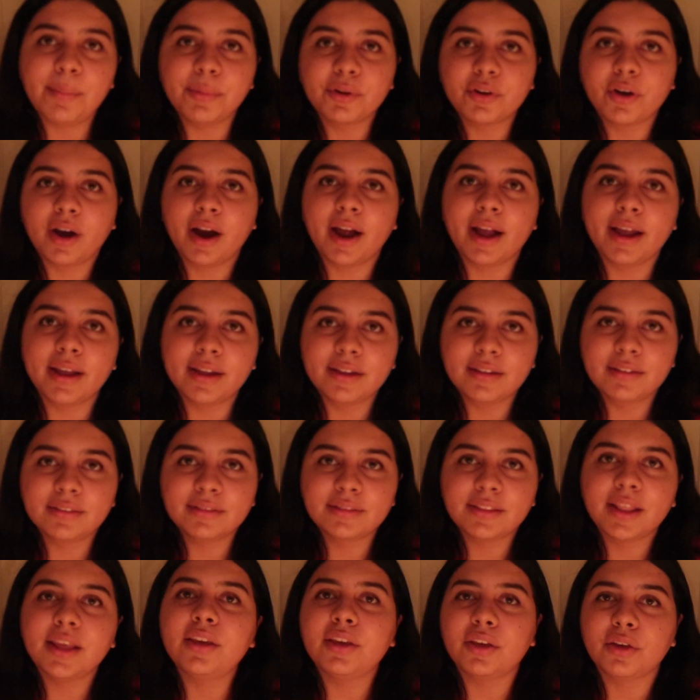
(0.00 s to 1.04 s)
I'm gonna cry.
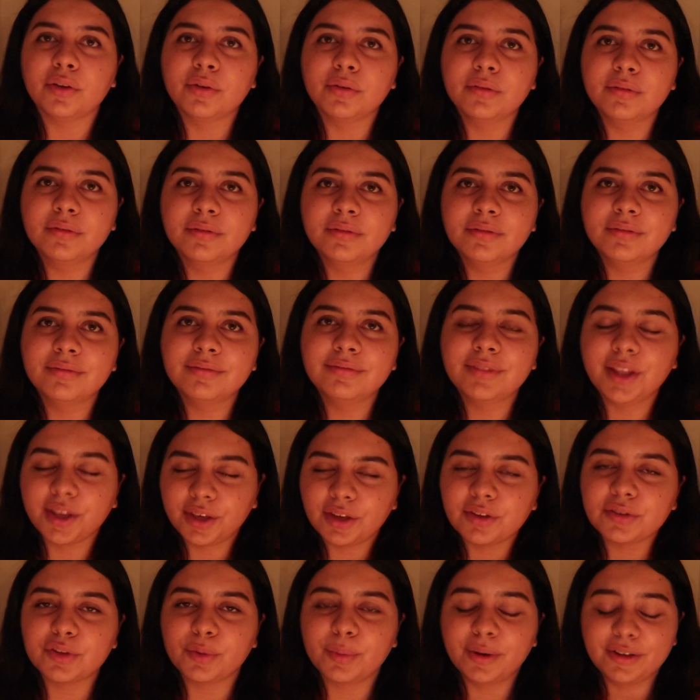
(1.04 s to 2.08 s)
Thank you.
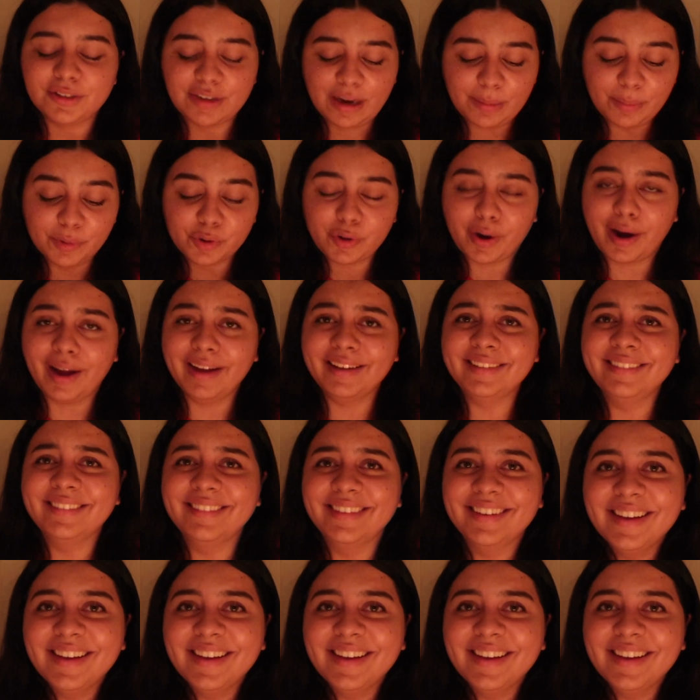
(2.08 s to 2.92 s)
Thank you so much. I'm gonna cry.